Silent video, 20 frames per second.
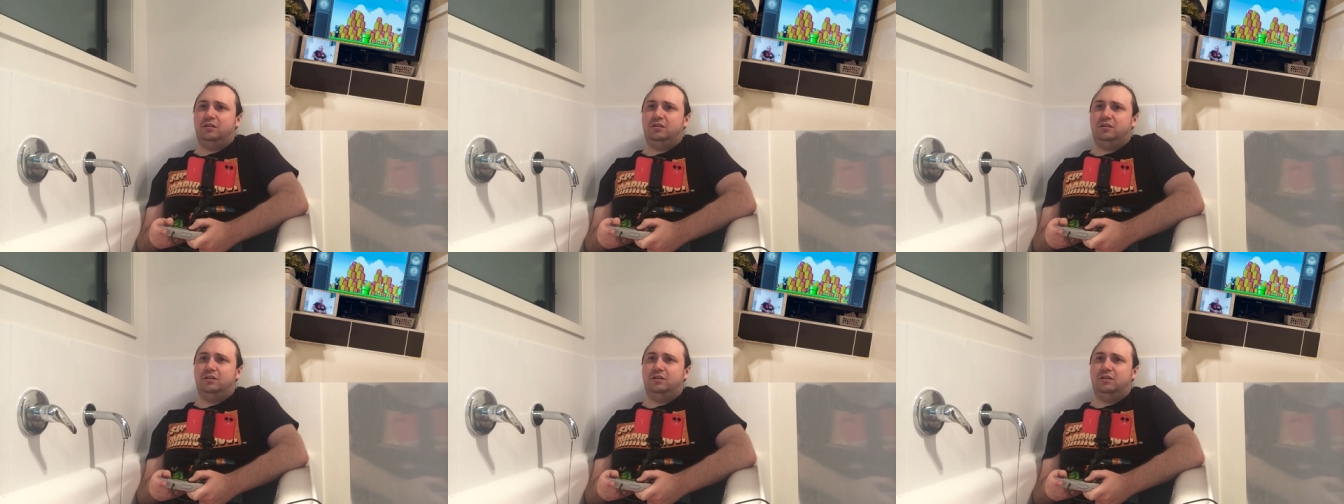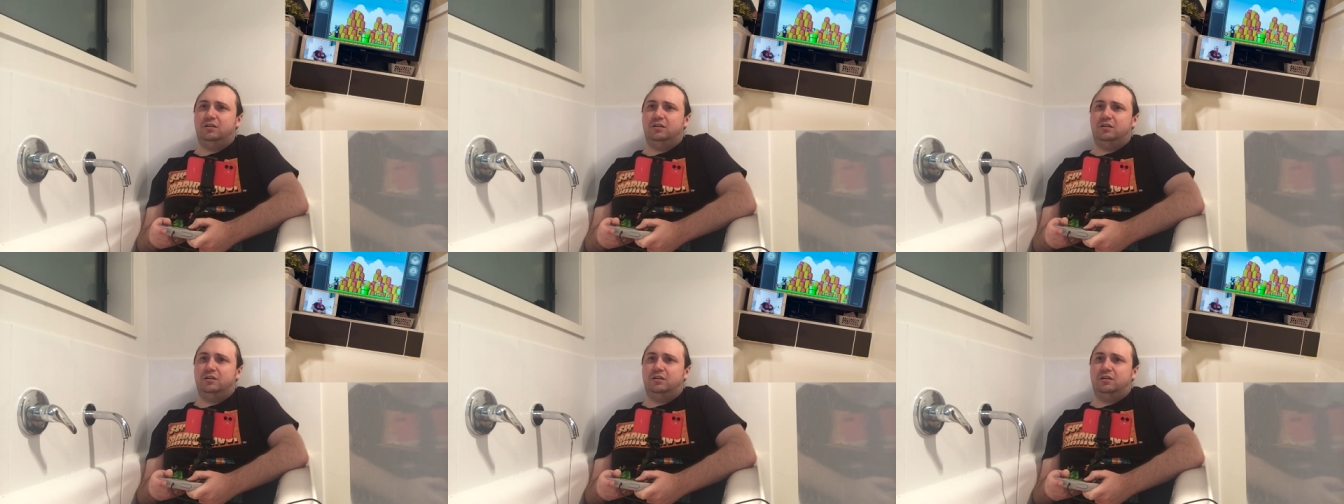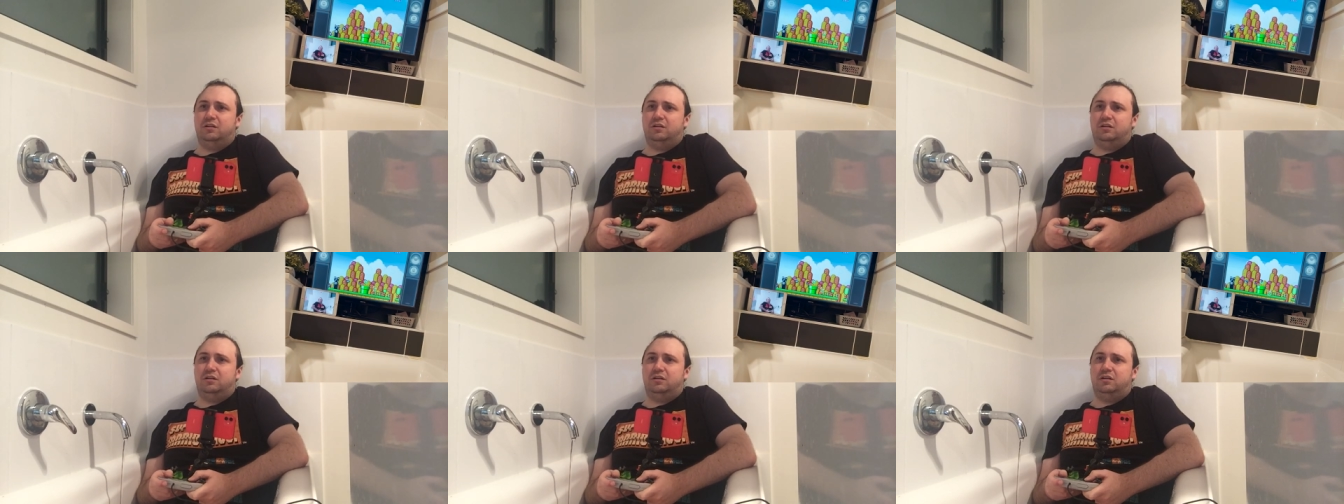No,
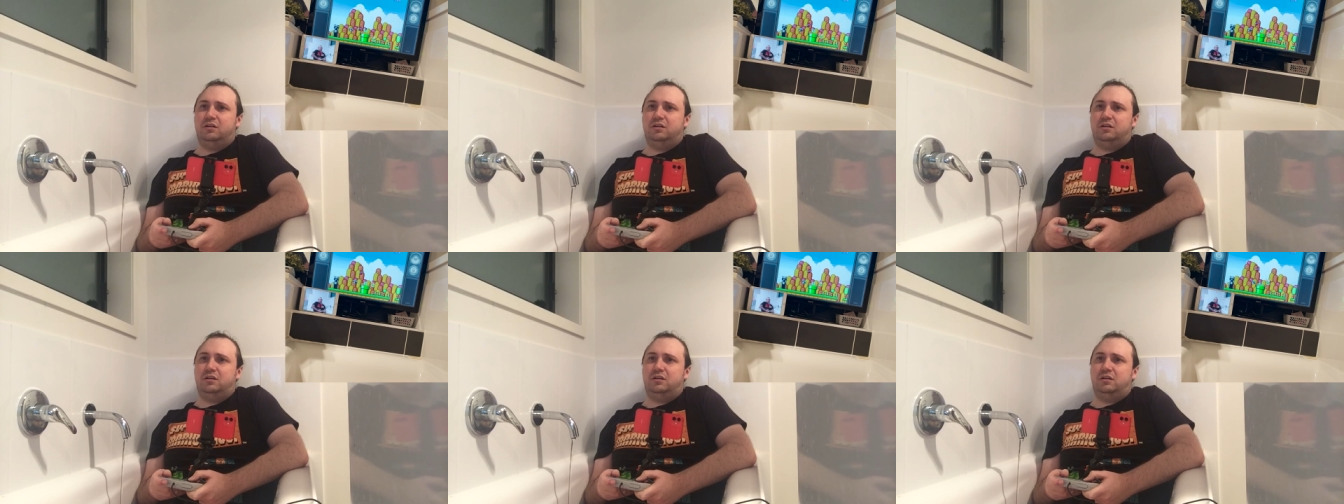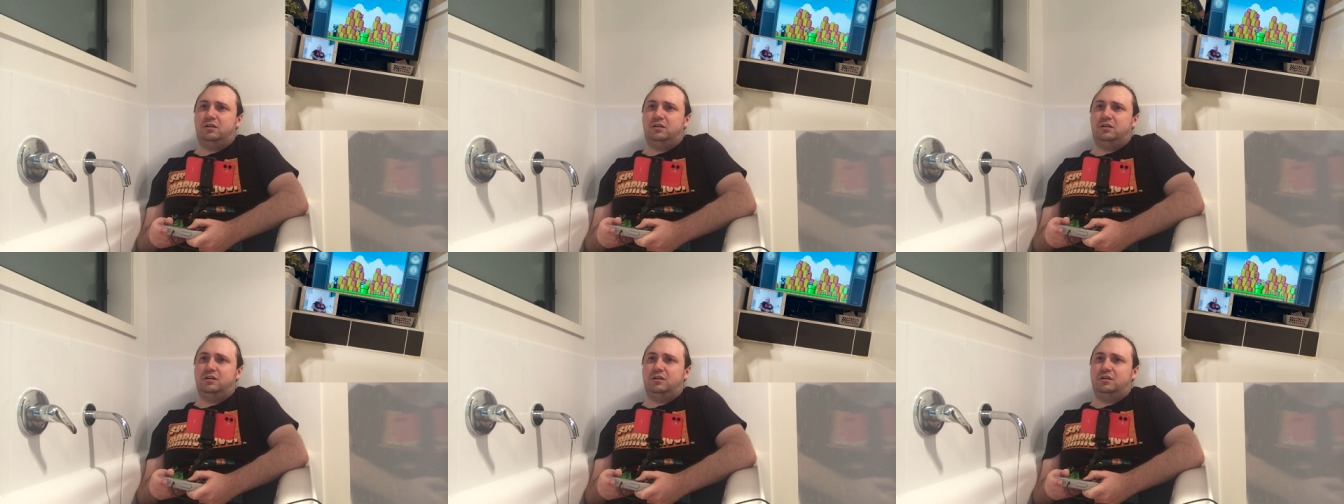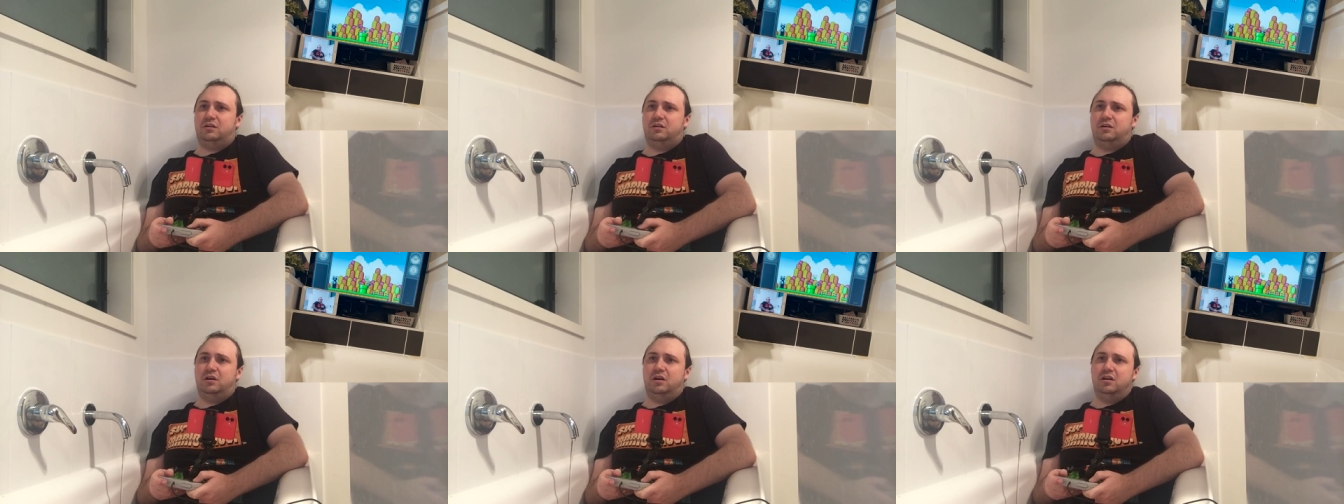like that. I feel like
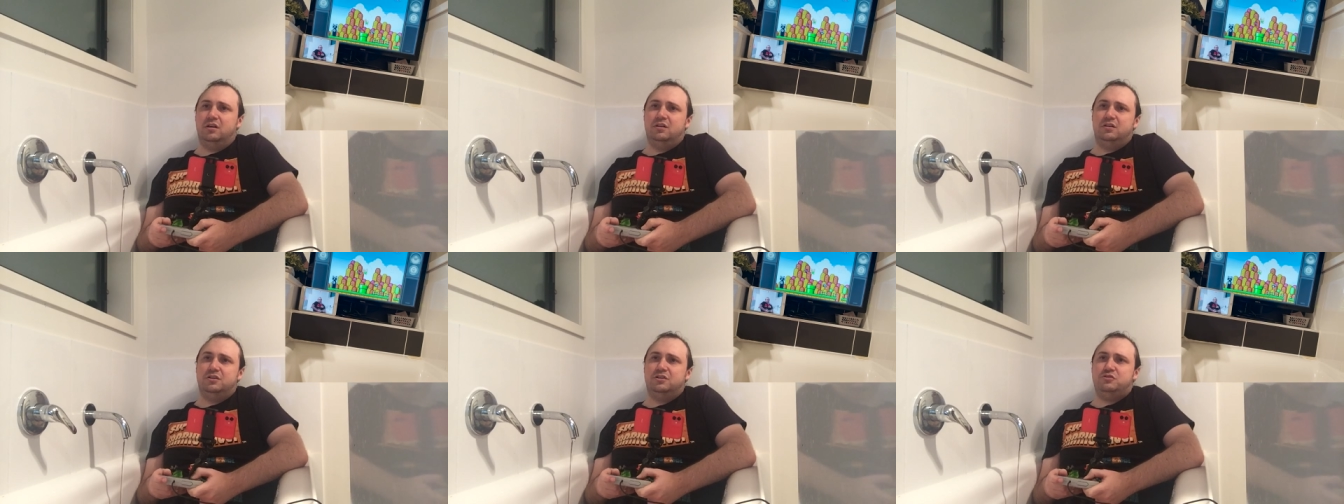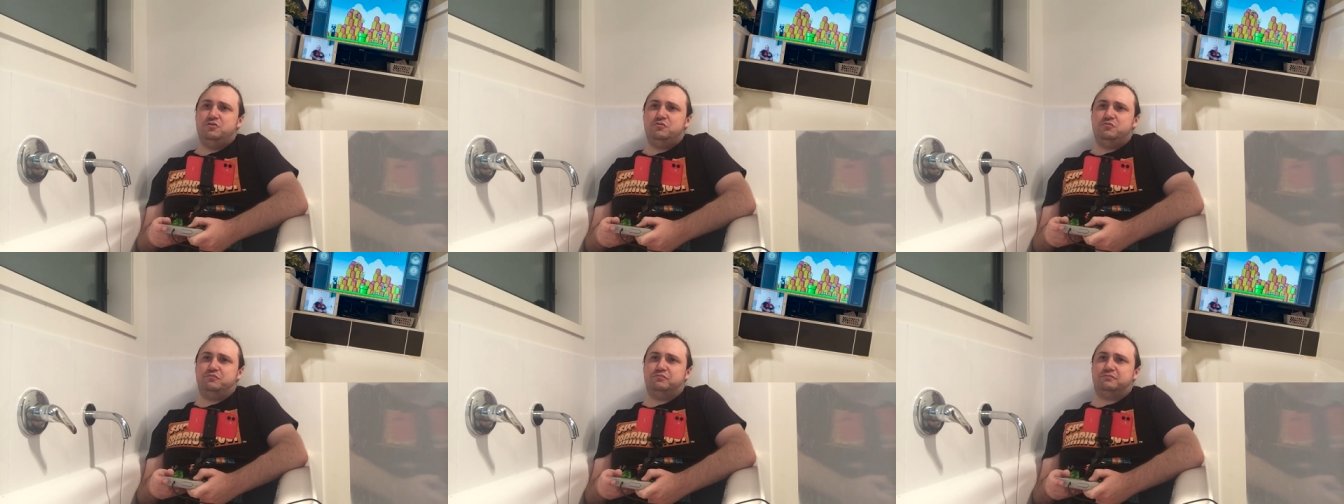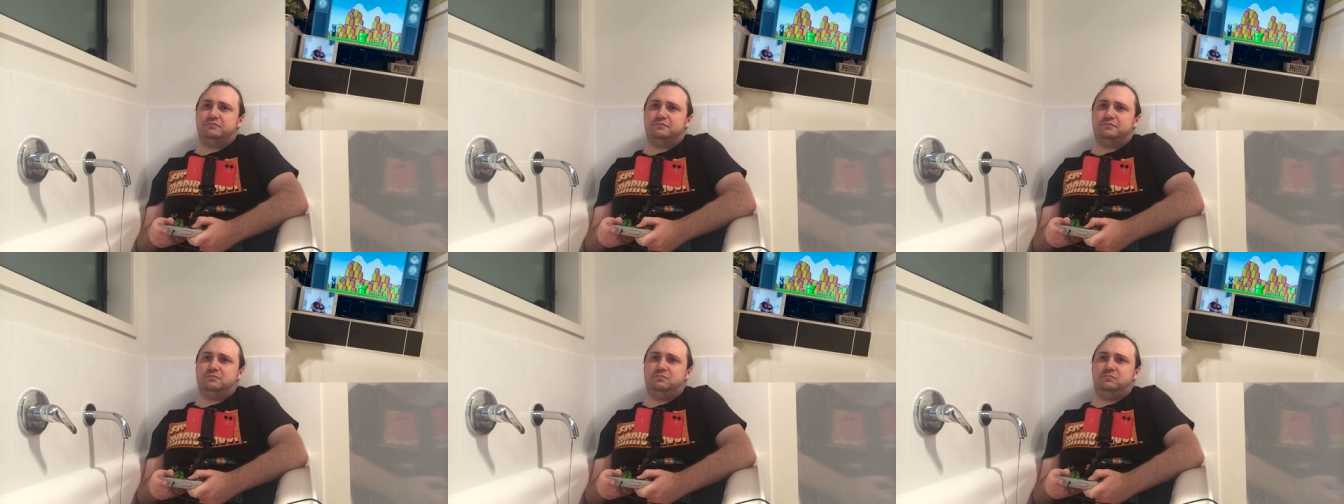that would be You.